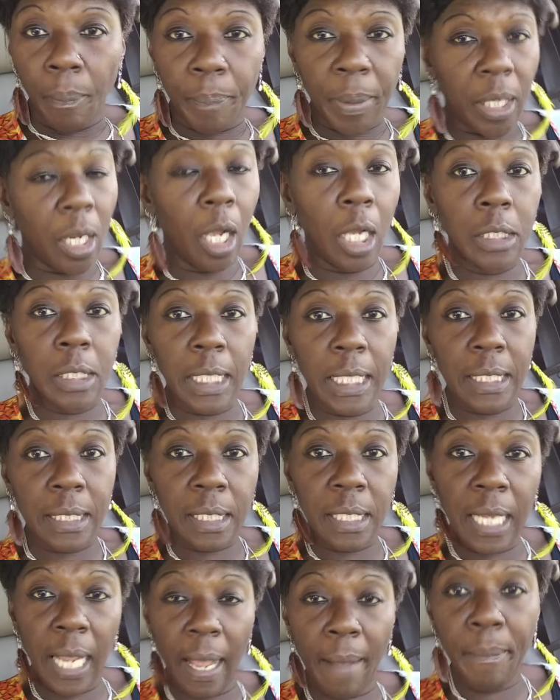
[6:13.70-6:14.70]
because it's
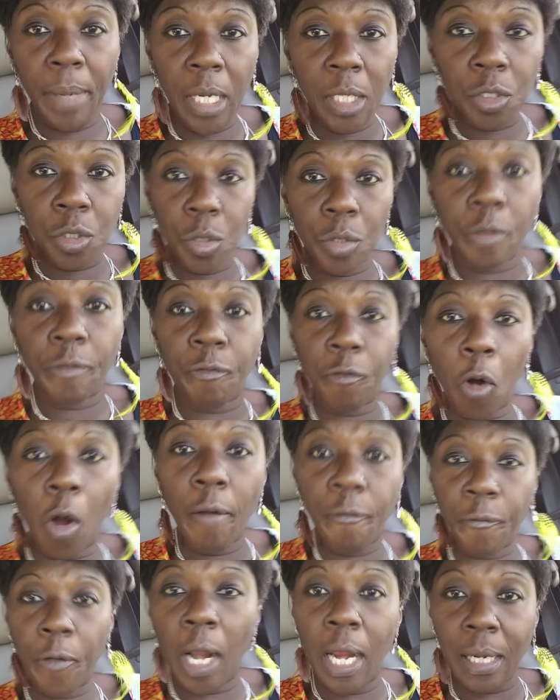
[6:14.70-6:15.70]
coming to the
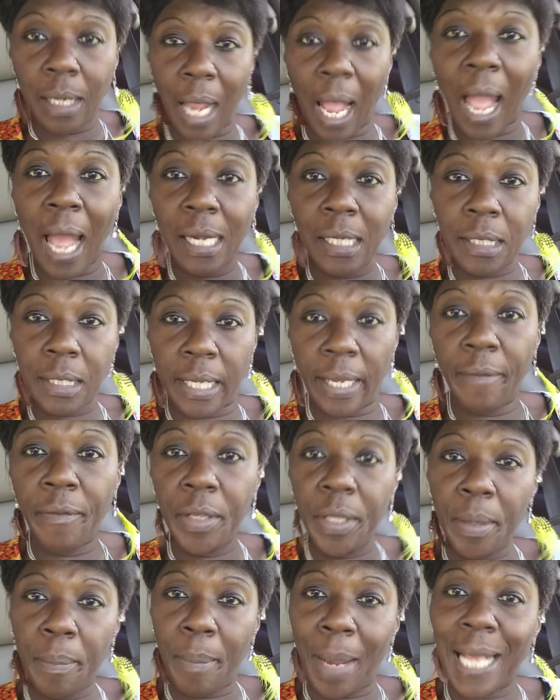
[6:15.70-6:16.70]
forefront. God is
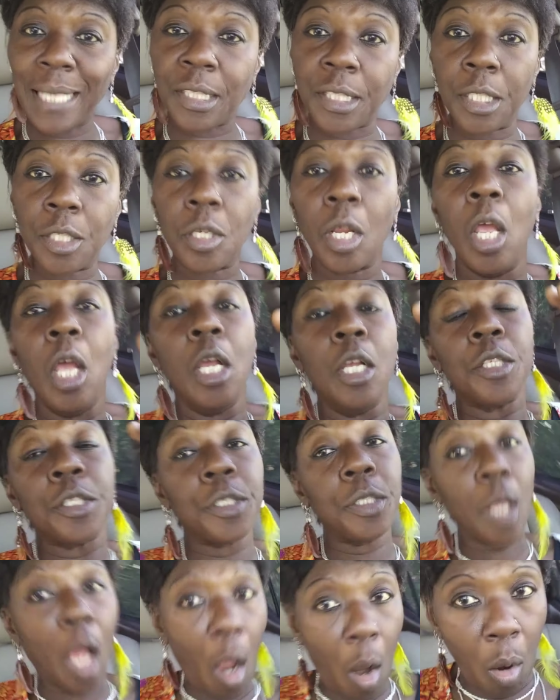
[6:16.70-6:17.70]
giving the message.
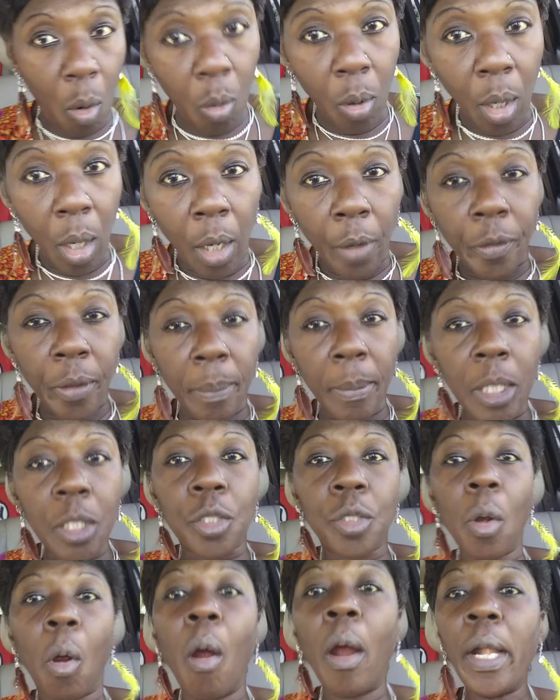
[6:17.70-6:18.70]
So the
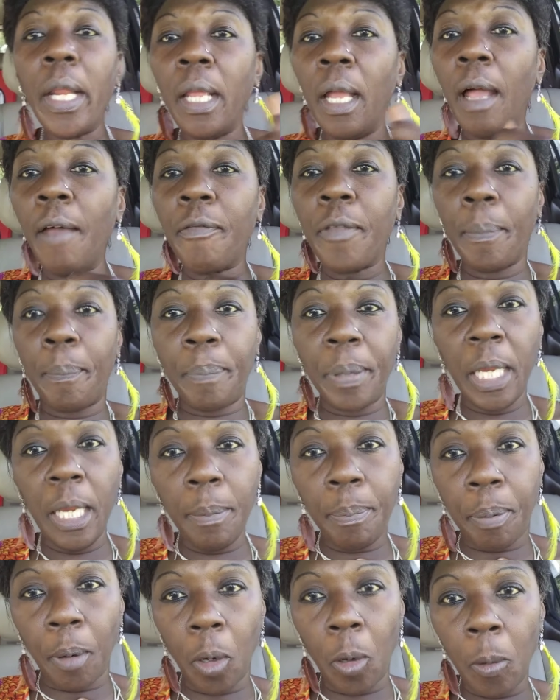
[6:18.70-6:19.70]
majority of the
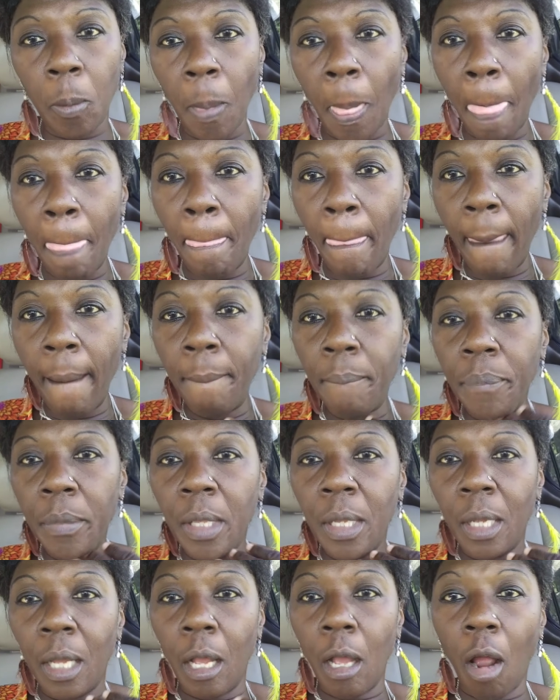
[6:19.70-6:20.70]
people
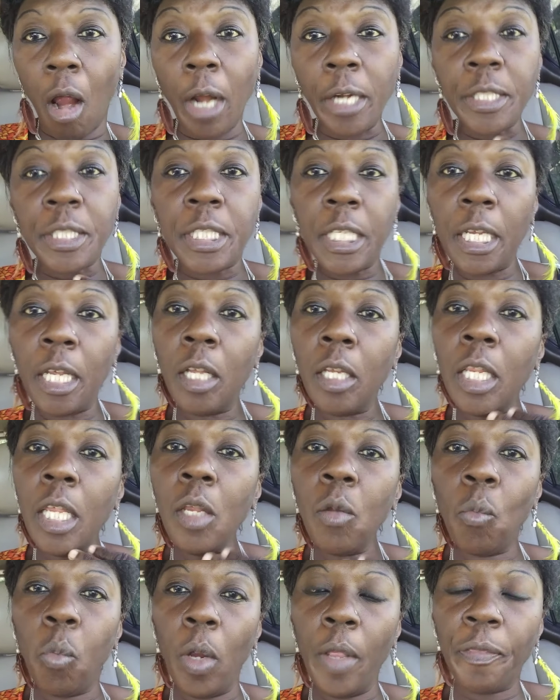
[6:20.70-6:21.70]
are
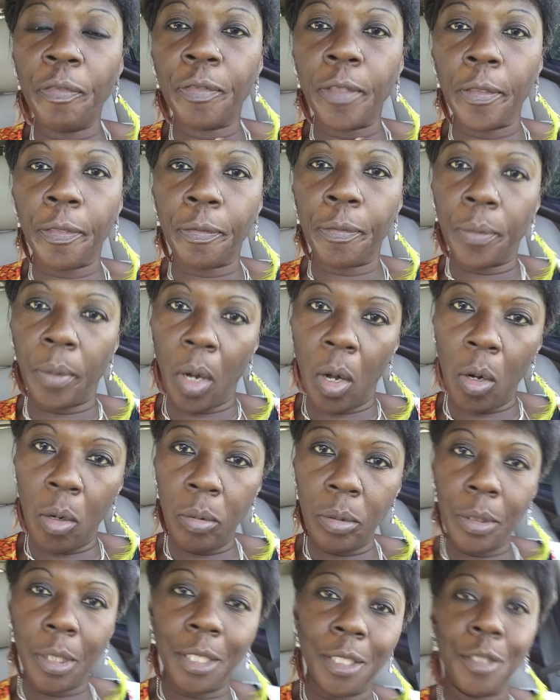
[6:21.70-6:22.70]
dealing with the throat